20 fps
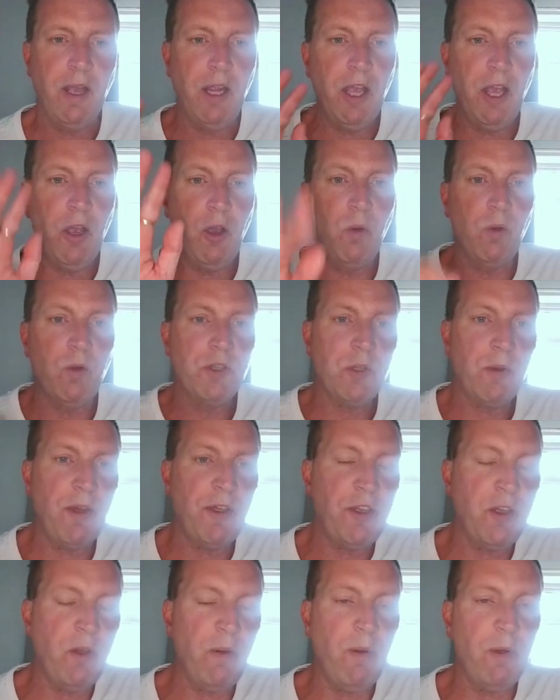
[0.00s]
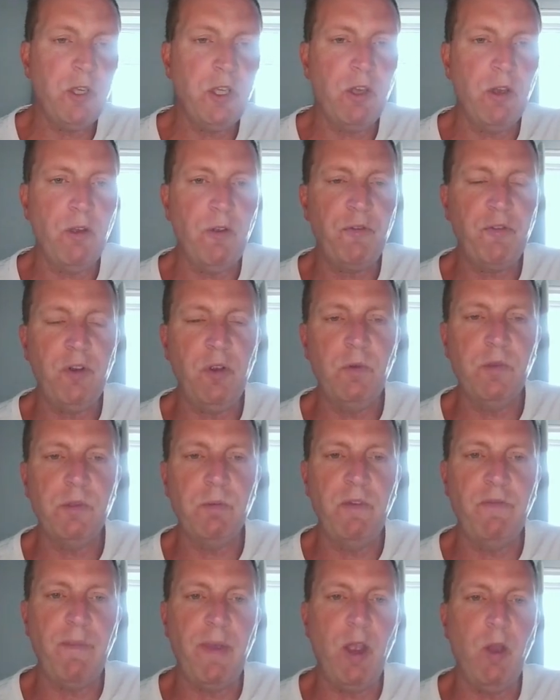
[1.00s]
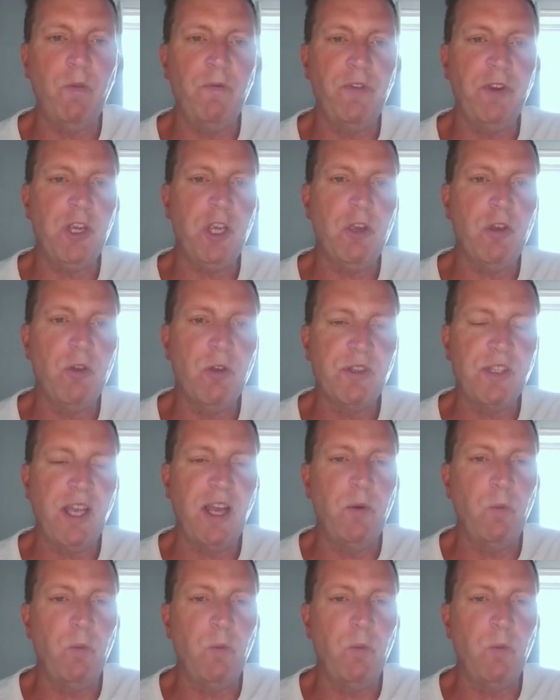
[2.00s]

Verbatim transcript: Hello. So I thought I'd go through some of my old videos